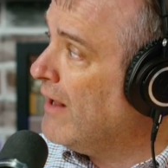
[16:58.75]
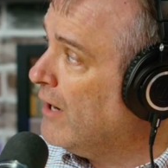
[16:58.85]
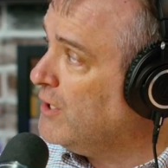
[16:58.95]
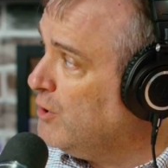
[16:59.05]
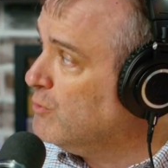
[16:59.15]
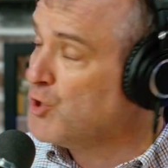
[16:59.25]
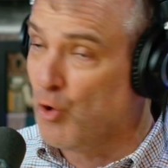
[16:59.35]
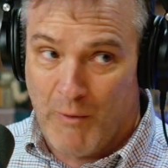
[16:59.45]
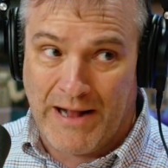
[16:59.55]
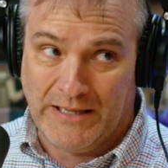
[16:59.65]
to use
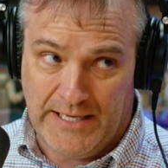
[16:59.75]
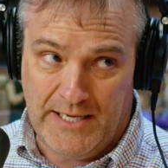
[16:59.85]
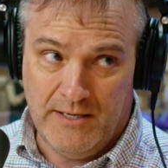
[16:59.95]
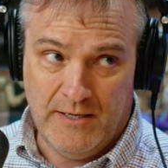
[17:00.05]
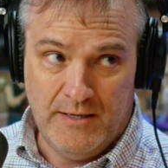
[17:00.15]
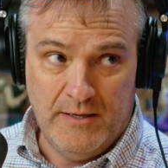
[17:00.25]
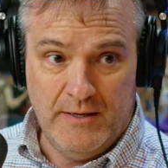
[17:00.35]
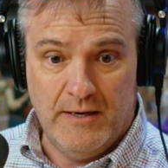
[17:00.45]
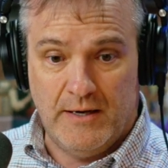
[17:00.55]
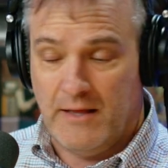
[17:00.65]
correctly.
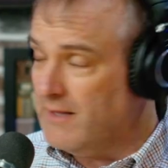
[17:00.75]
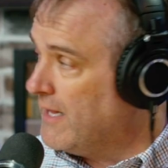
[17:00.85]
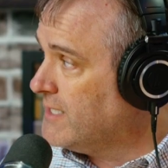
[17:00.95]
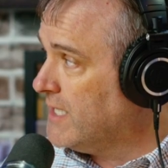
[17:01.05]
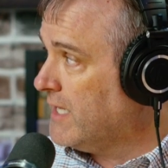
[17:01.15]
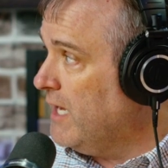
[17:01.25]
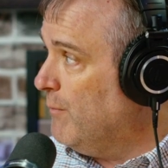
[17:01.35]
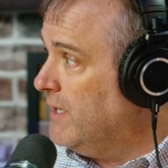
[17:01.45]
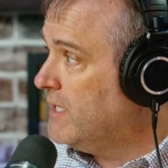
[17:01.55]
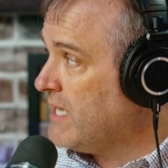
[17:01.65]
And I think that's the key.
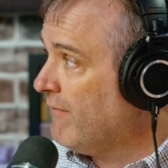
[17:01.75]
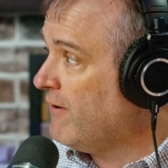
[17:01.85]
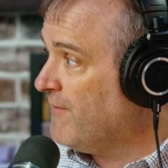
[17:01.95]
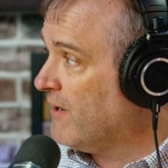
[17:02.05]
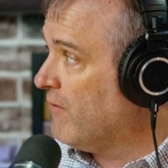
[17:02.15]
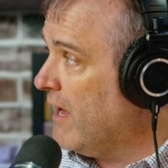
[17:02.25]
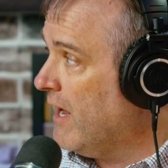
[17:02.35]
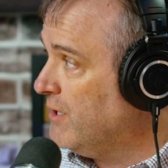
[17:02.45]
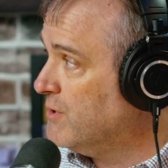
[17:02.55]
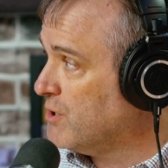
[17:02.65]
We just have to figure out how
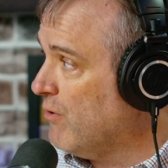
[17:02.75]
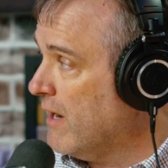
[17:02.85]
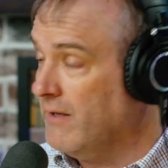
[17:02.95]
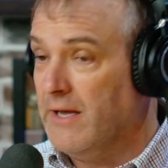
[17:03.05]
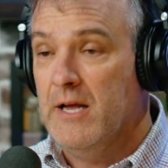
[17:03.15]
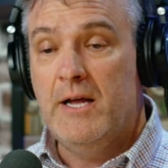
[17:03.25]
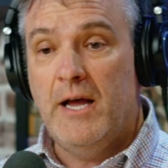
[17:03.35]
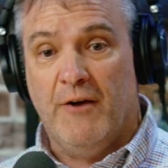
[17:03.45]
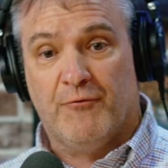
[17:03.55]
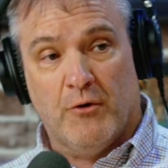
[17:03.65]
to use it correctly.
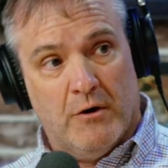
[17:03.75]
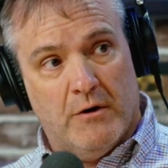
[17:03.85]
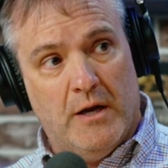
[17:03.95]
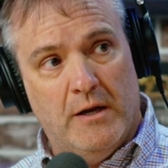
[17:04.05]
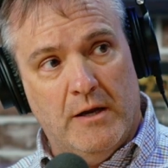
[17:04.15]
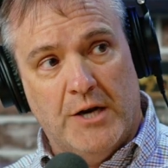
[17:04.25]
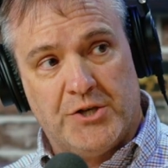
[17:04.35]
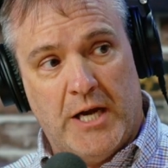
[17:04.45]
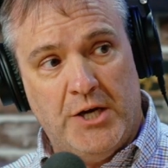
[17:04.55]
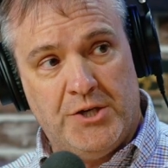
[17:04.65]
And for an education